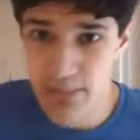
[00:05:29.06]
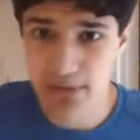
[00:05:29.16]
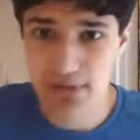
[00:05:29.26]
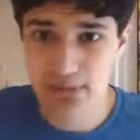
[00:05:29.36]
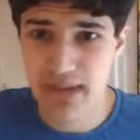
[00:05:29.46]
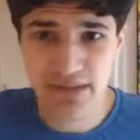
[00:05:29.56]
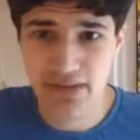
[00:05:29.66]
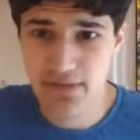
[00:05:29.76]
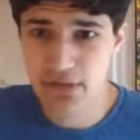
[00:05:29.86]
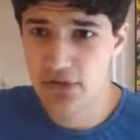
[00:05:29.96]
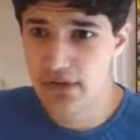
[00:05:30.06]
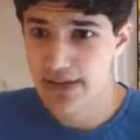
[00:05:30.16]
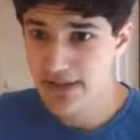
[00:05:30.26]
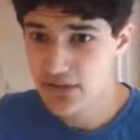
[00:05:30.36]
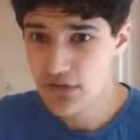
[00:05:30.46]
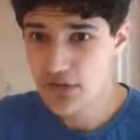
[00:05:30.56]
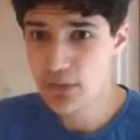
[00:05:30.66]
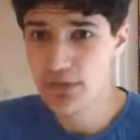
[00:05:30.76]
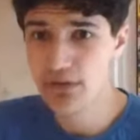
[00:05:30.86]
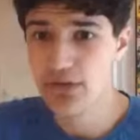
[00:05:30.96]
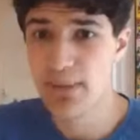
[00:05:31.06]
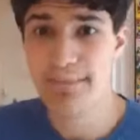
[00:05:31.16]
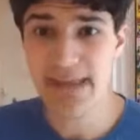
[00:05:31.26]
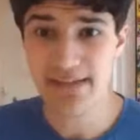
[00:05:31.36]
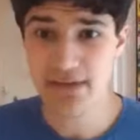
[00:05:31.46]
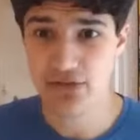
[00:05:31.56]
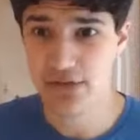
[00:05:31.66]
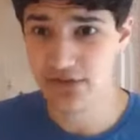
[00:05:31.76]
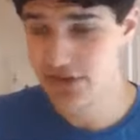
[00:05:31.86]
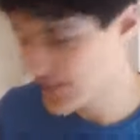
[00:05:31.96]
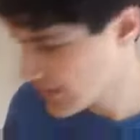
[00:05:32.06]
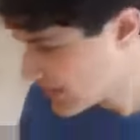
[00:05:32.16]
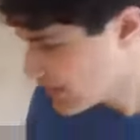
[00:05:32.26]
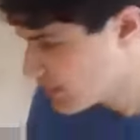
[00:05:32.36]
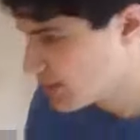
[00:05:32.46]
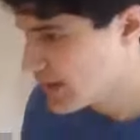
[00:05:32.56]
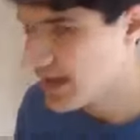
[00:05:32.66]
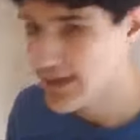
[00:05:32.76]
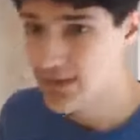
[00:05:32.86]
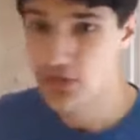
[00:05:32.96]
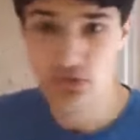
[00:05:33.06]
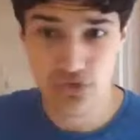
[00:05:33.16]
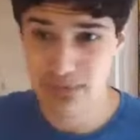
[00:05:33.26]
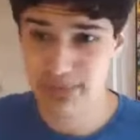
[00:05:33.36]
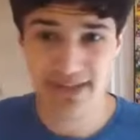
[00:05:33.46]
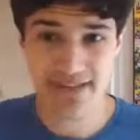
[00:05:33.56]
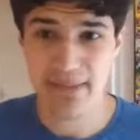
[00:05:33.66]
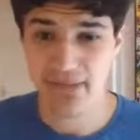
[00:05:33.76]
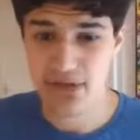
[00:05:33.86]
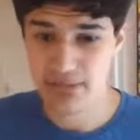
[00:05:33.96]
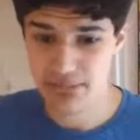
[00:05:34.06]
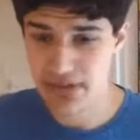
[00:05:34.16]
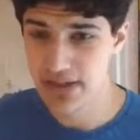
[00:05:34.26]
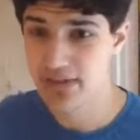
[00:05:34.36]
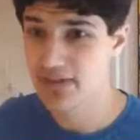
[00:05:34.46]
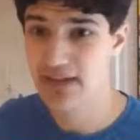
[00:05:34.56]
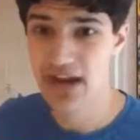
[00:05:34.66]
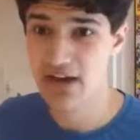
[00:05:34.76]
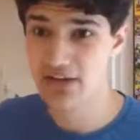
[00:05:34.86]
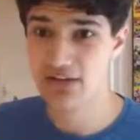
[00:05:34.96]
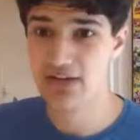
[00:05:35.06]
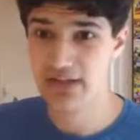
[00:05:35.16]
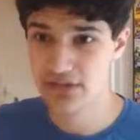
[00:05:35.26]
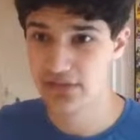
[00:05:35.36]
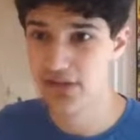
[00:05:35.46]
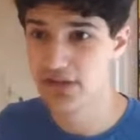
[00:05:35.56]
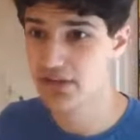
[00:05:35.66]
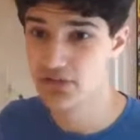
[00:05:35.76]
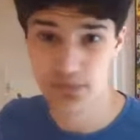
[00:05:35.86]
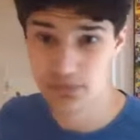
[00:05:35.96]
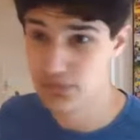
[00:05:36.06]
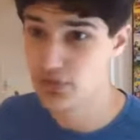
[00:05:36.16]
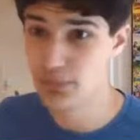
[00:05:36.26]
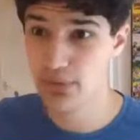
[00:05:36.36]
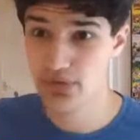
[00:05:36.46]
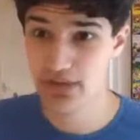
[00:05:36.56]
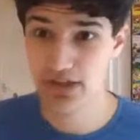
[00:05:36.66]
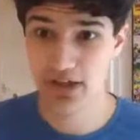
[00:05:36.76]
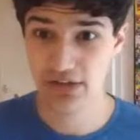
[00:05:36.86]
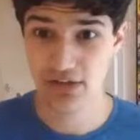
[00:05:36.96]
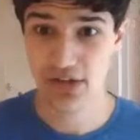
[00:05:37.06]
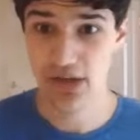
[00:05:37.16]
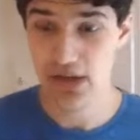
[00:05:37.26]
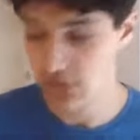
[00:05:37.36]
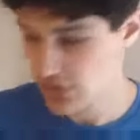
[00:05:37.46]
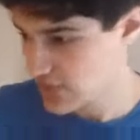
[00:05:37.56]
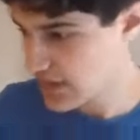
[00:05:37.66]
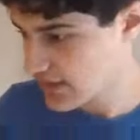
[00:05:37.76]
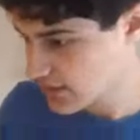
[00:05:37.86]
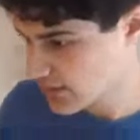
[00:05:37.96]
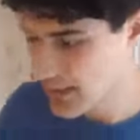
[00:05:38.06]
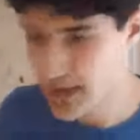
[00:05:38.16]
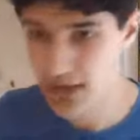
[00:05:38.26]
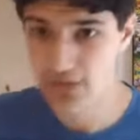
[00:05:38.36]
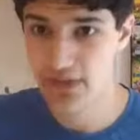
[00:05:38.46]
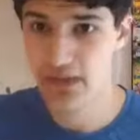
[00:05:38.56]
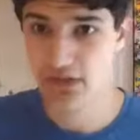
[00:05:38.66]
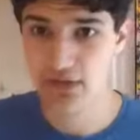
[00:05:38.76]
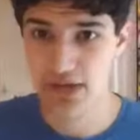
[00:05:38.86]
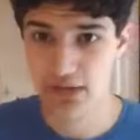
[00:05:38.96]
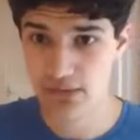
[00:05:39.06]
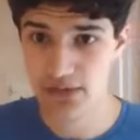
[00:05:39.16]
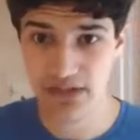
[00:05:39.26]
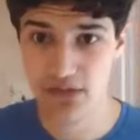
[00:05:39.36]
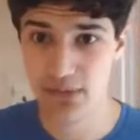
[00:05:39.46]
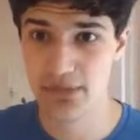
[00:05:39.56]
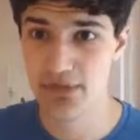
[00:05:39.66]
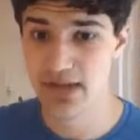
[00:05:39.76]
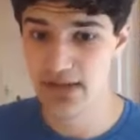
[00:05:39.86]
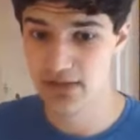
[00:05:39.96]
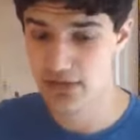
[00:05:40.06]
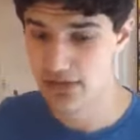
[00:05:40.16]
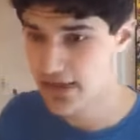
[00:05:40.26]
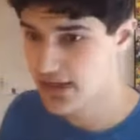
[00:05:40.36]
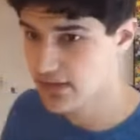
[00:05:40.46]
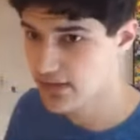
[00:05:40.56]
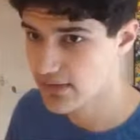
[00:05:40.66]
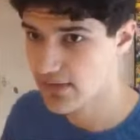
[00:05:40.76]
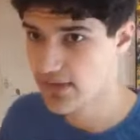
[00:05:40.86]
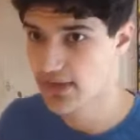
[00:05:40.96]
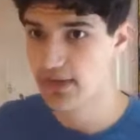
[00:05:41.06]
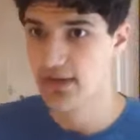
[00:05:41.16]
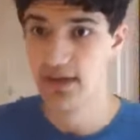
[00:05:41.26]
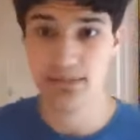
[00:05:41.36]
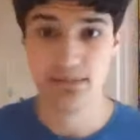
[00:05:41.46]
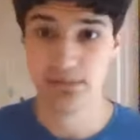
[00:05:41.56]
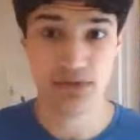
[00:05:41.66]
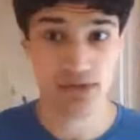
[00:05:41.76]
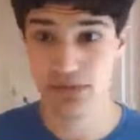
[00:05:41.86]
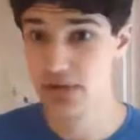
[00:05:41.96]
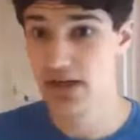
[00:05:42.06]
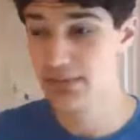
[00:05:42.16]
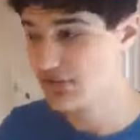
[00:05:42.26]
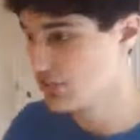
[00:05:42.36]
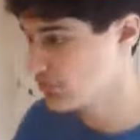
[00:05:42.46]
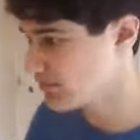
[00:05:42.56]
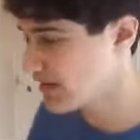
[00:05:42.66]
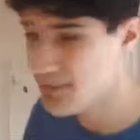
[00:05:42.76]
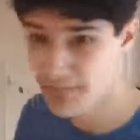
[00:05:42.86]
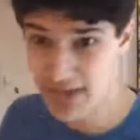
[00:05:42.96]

Because Back to the Future is just one of those amazing trilogies where the screenplay is absolutely brilliant, the characters are electrifying, the supporting cast is just as my last thing is great, with Leah Thompson as Lorraine and, you know, the guy who plays George McFly.